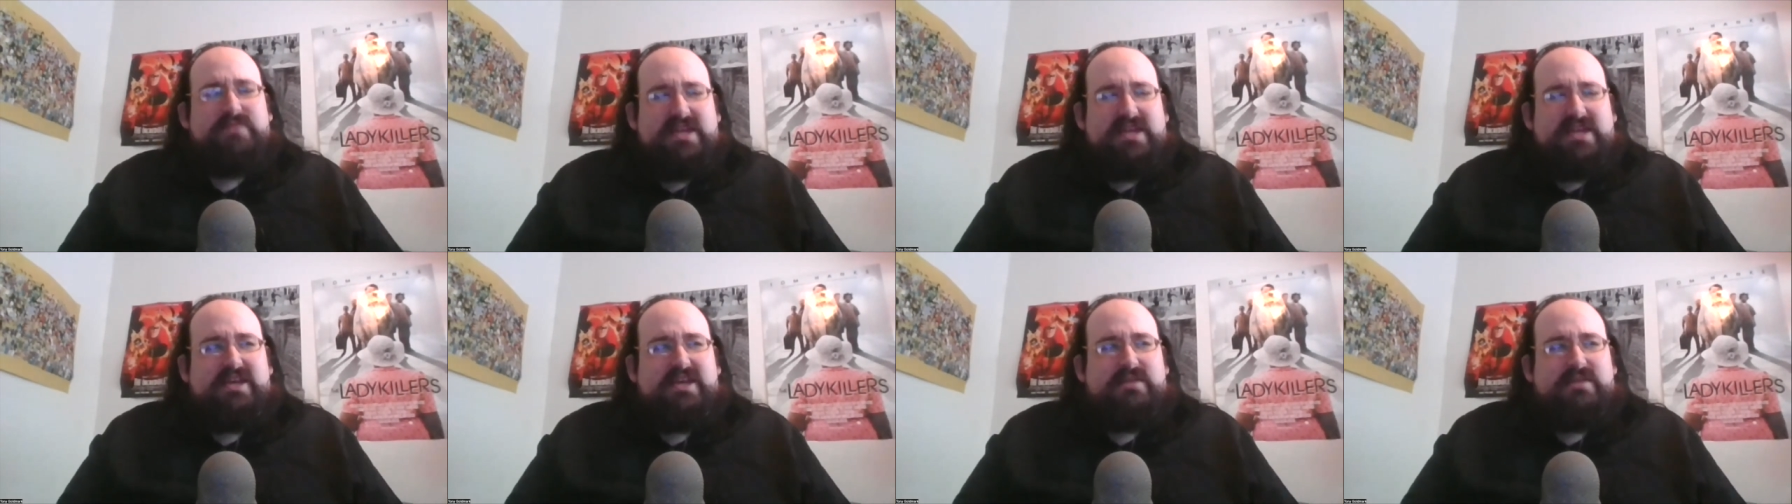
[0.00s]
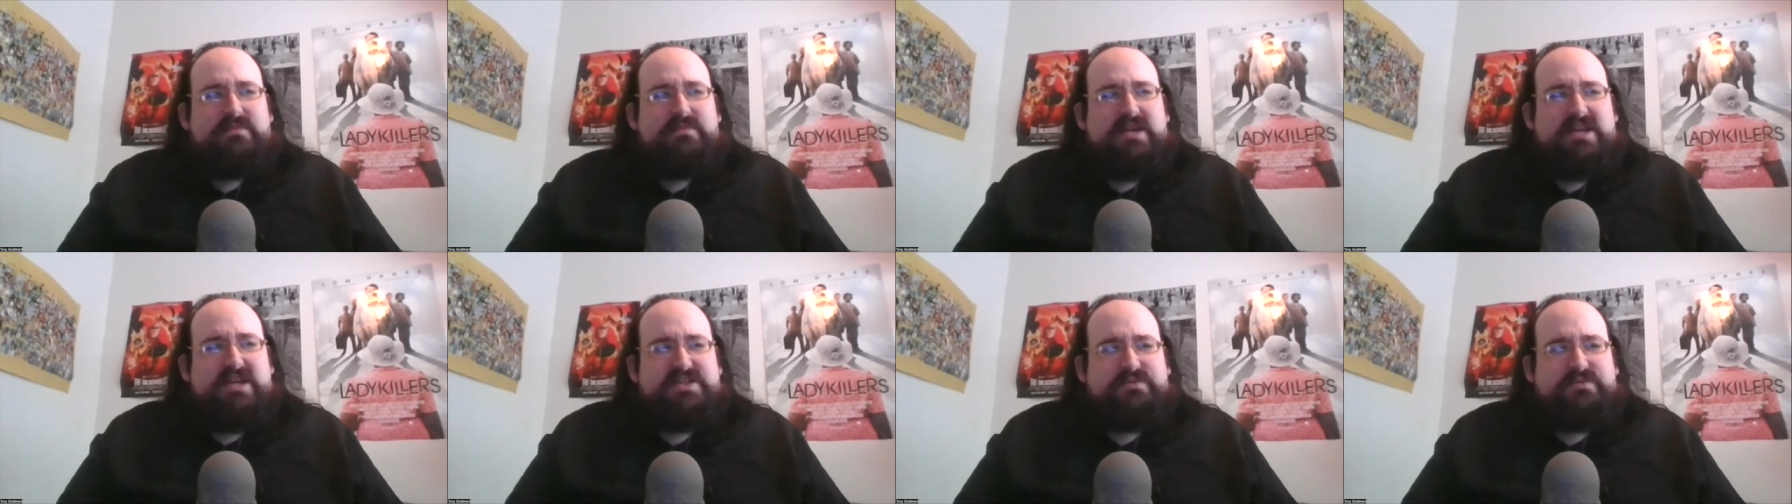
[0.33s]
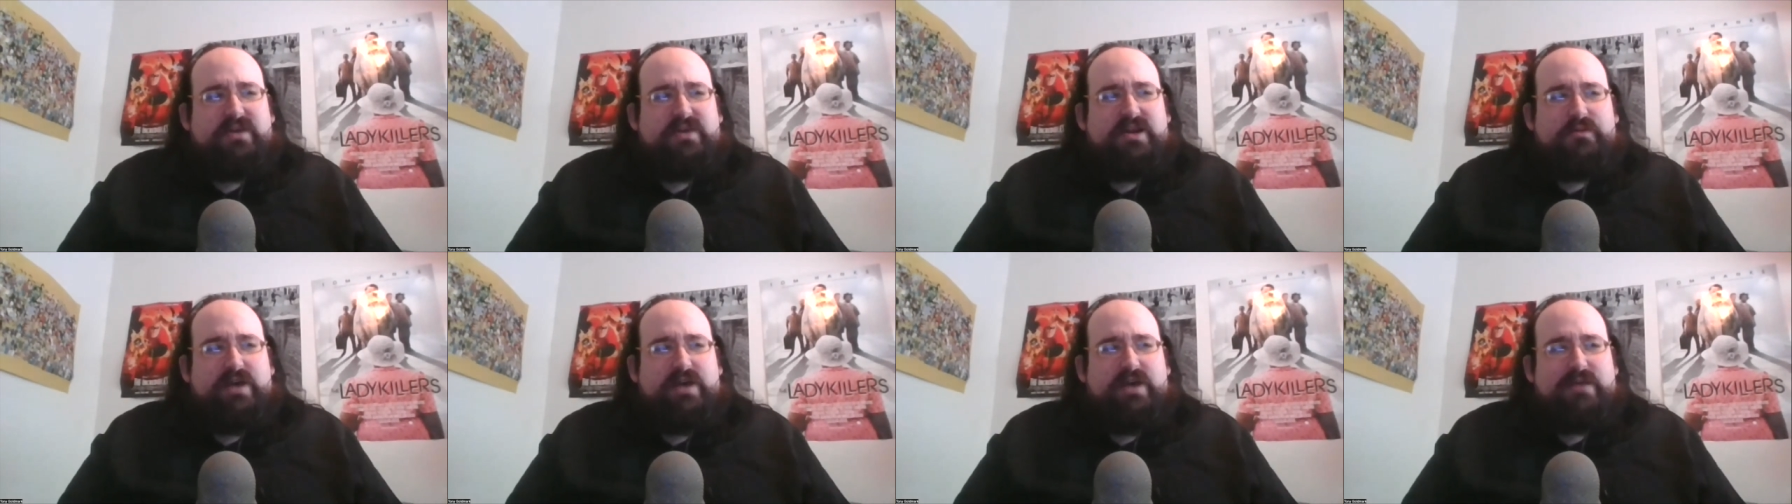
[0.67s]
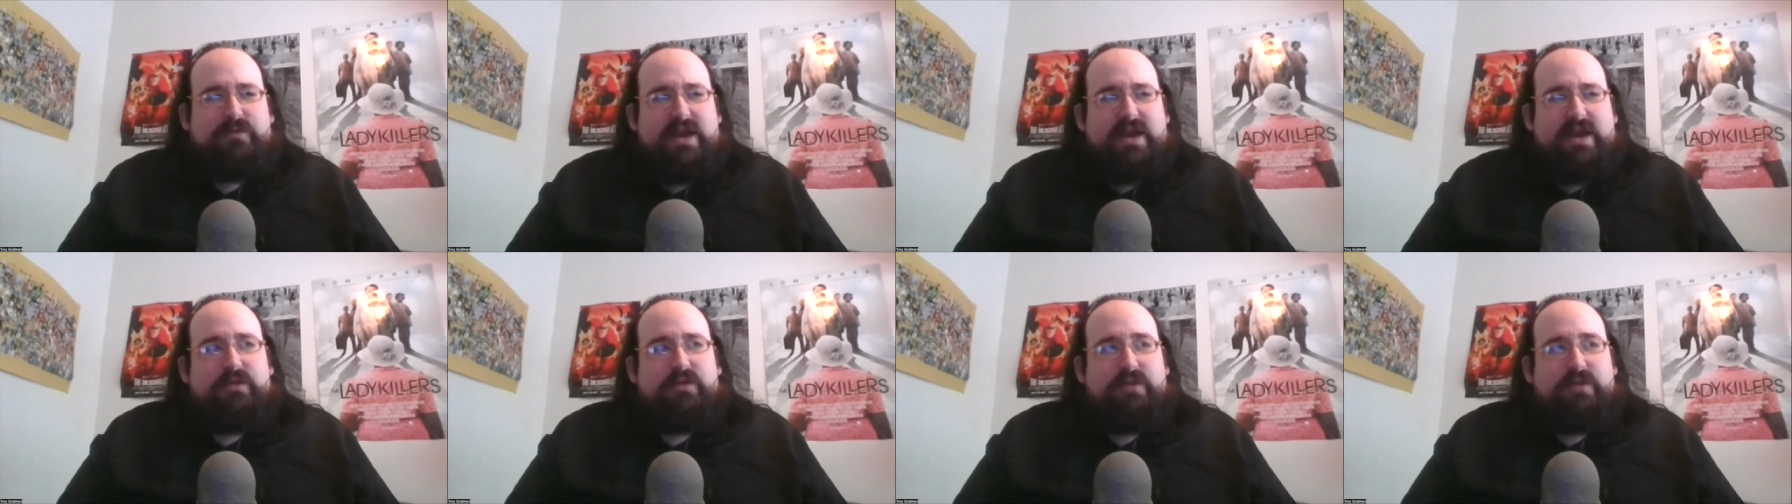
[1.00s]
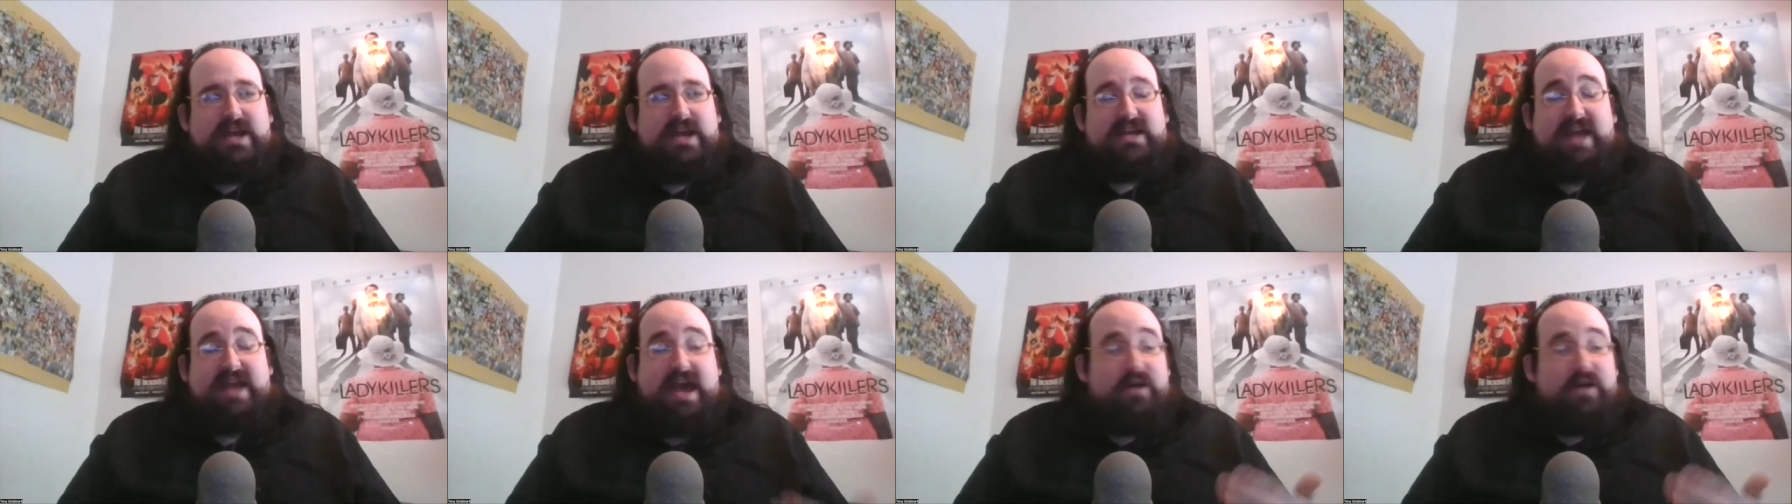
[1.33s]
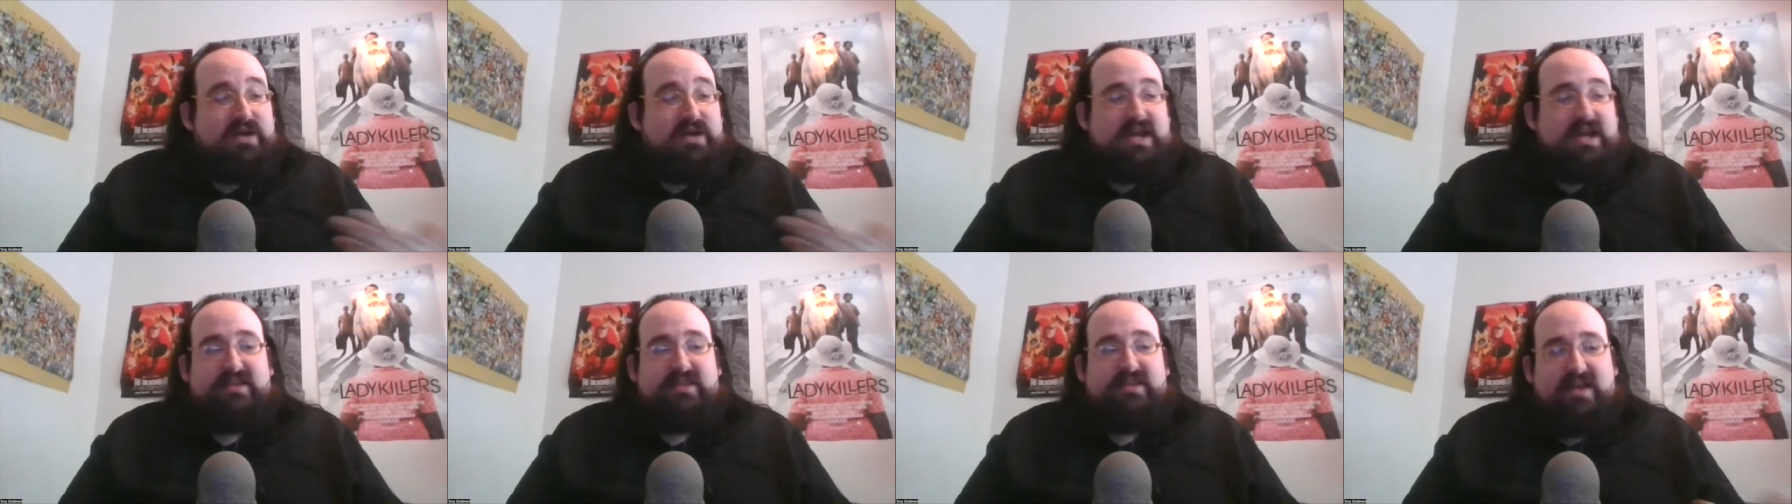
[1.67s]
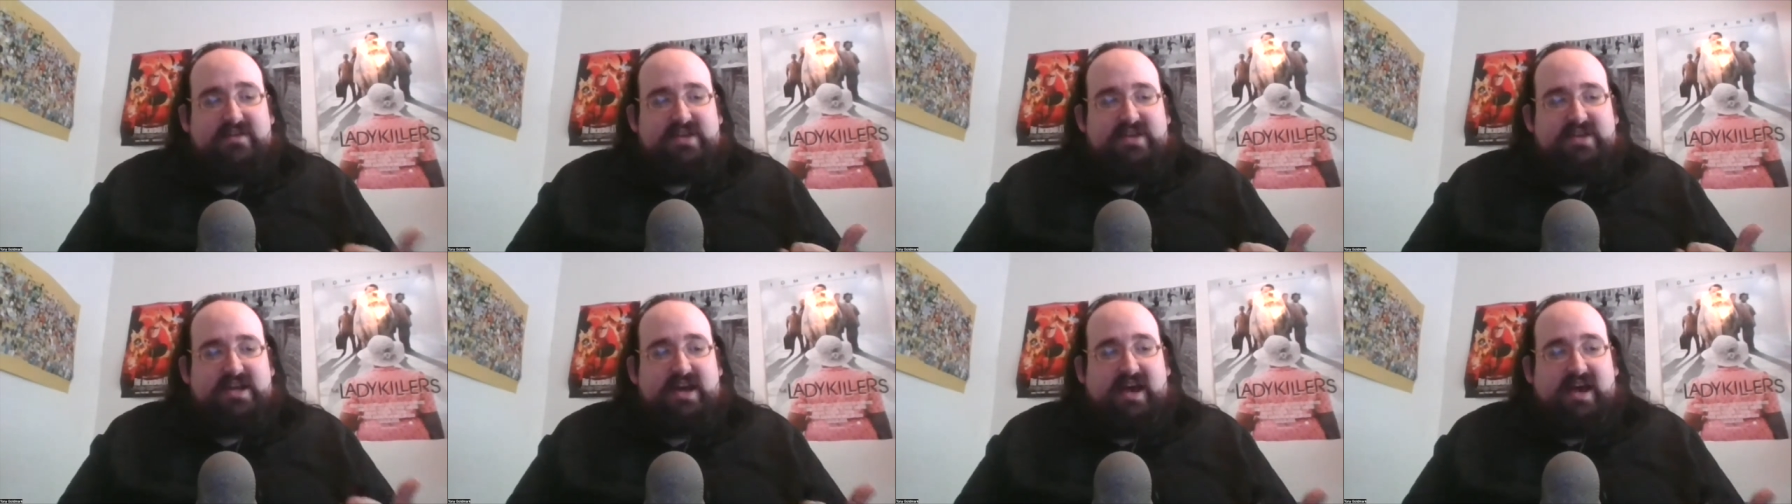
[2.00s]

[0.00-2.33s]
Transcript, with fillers: Mickey and Minnie's Runaway Railway now, and I love it.